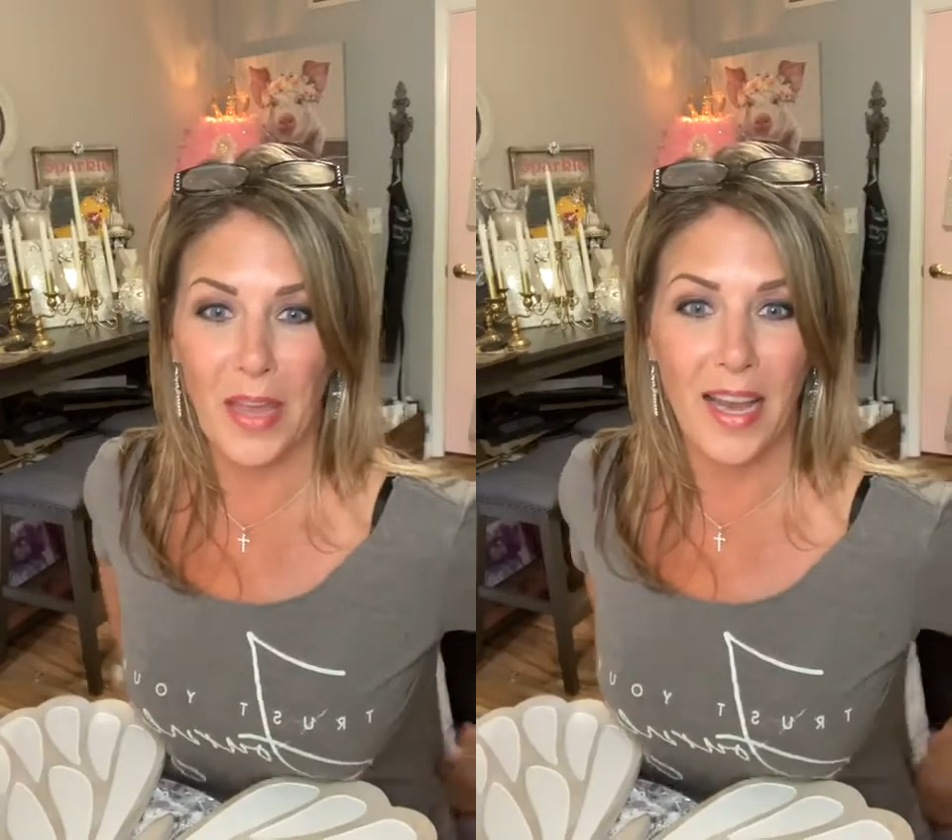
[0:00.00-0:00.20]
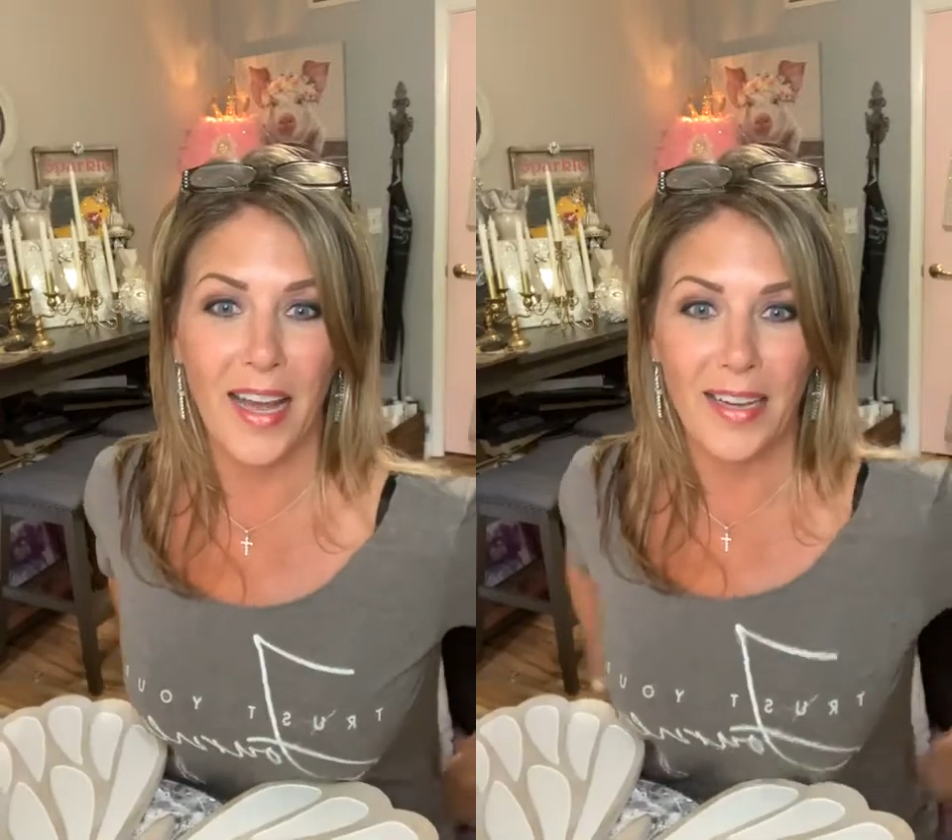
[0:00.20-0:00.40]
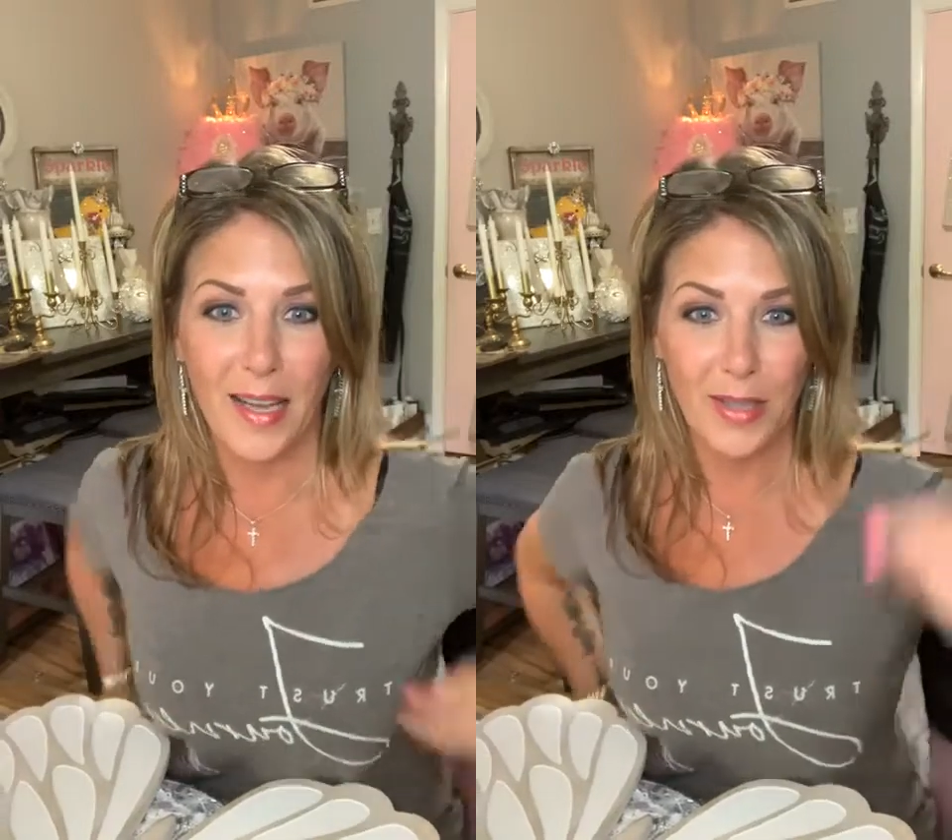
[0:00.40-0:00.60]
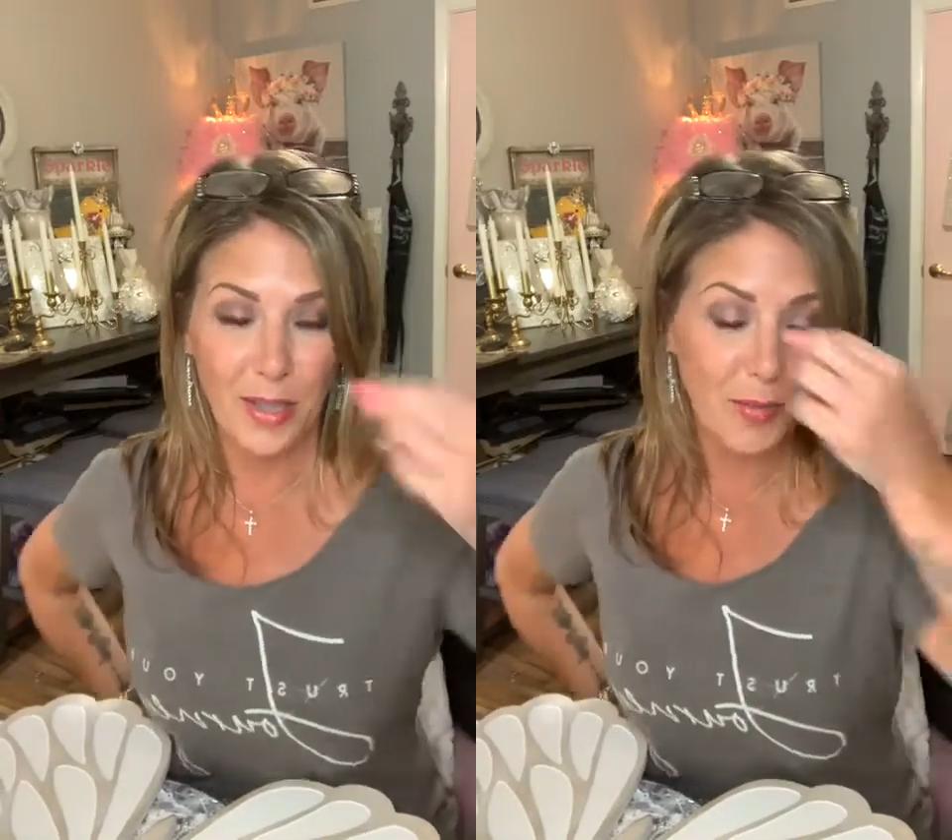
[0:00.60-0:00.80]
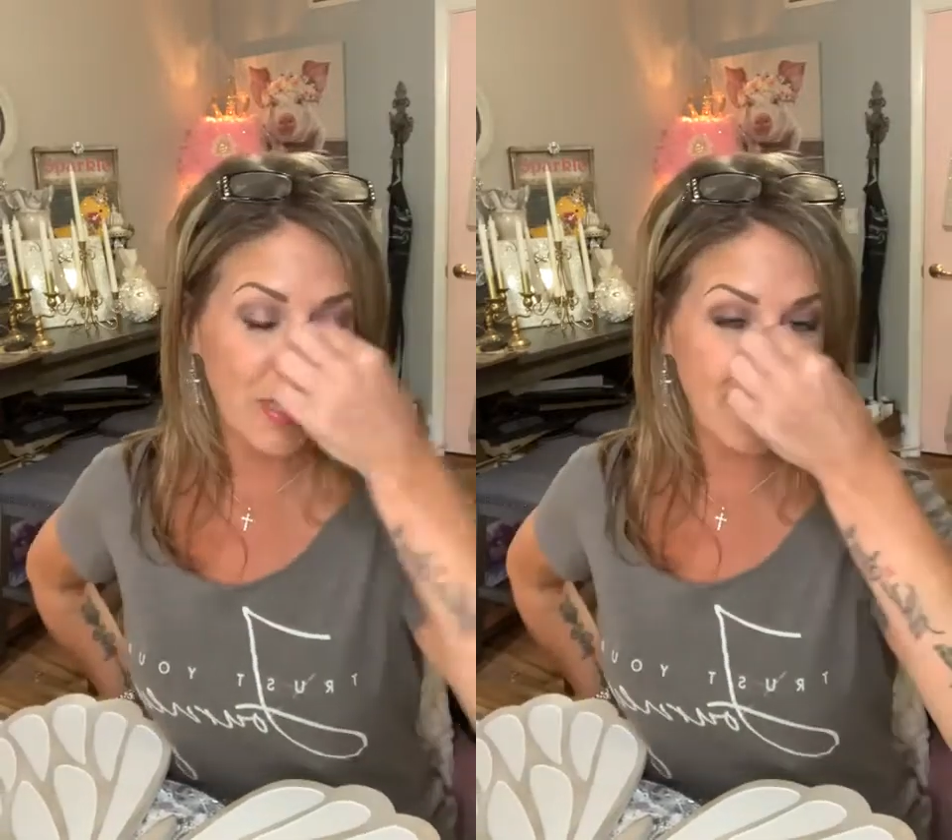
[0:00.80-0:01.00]
I got a
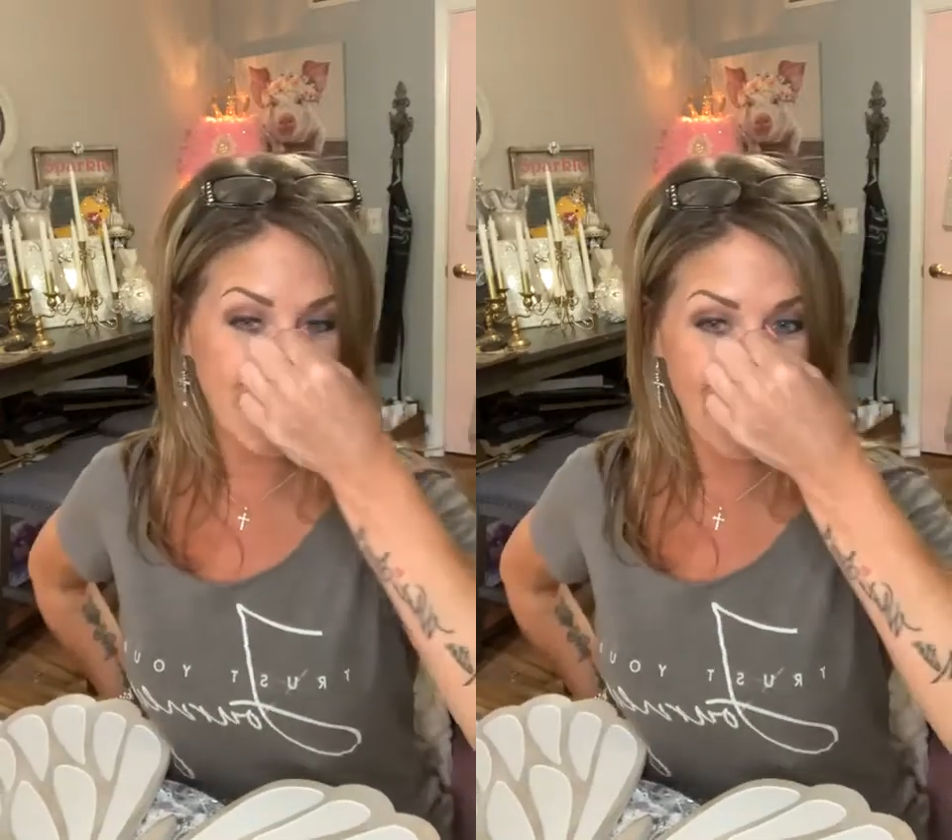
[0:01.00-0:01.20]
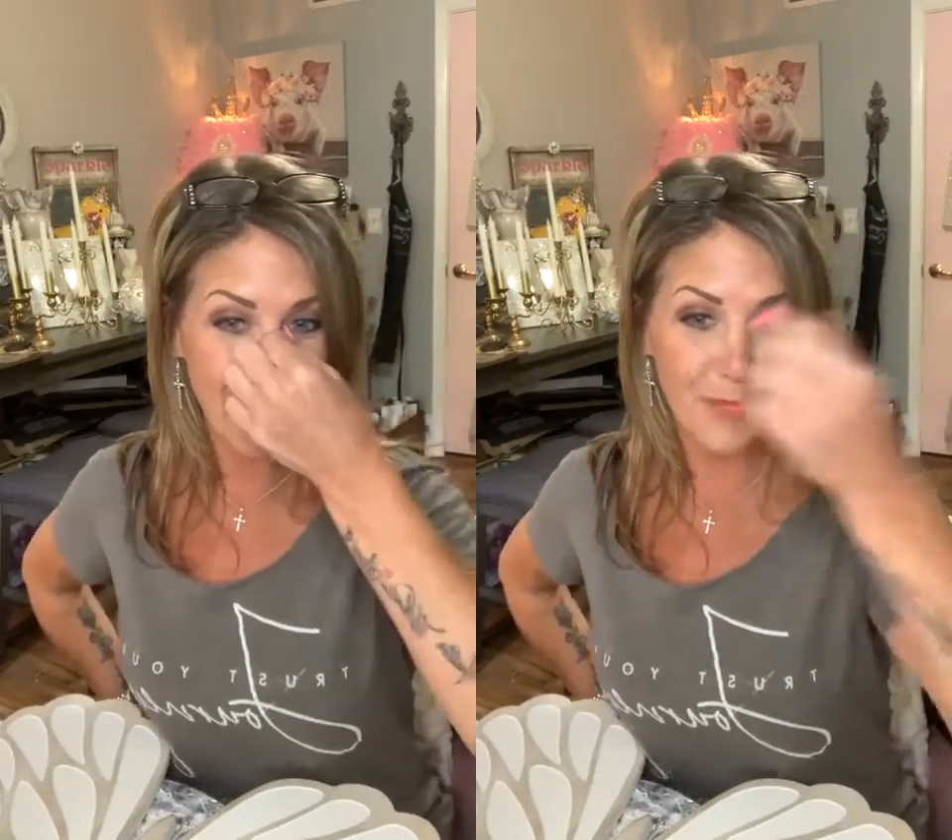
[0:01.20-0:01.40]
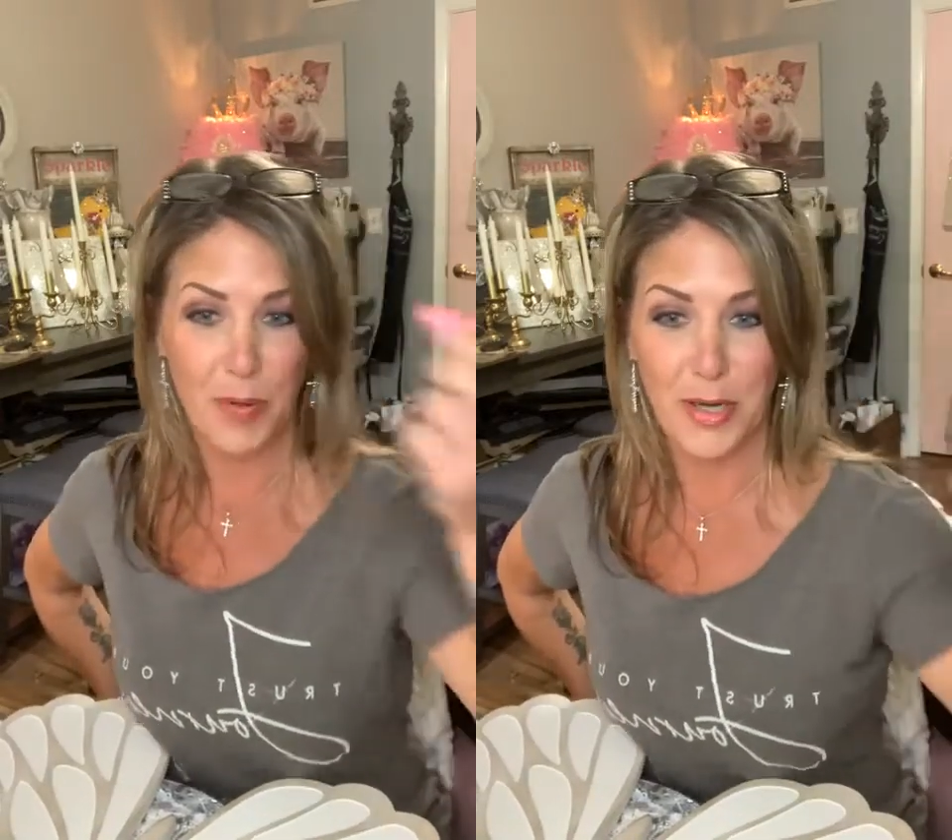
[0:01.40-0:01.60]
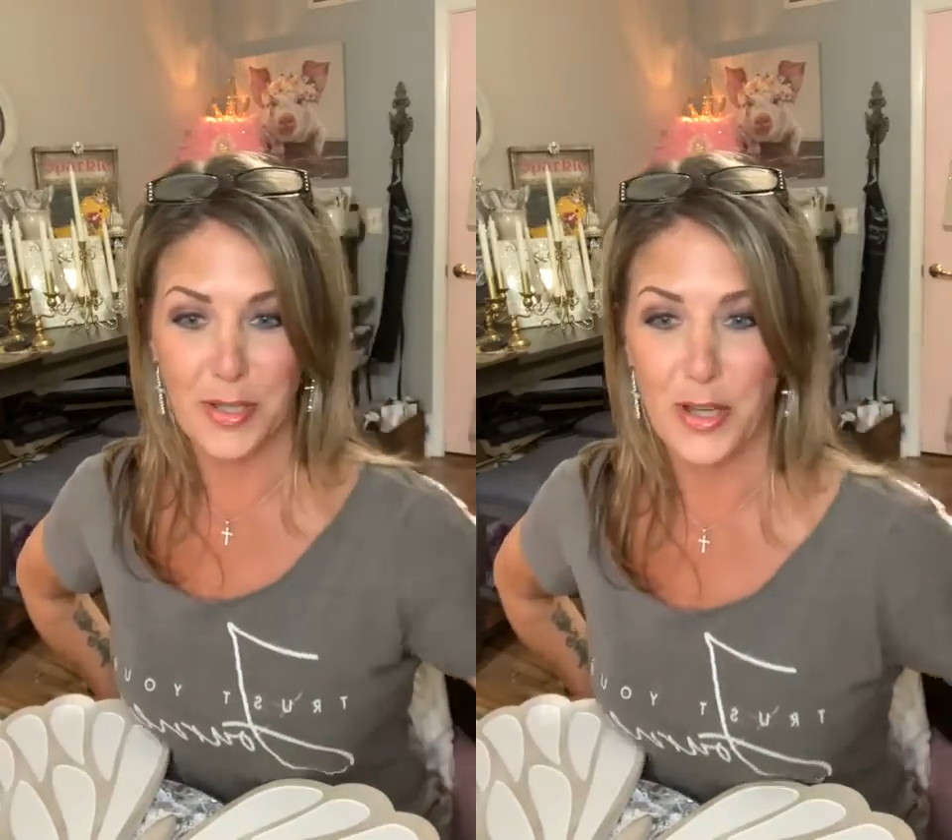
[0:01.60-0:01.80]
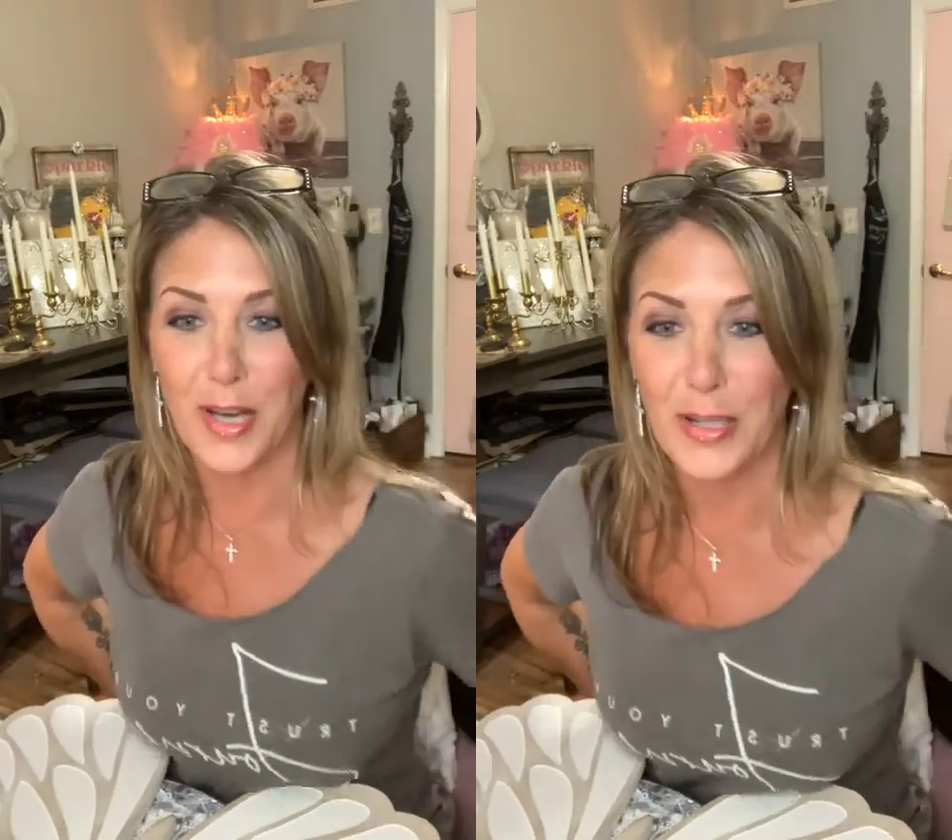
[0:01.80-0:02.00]
little bit of sinus pressure.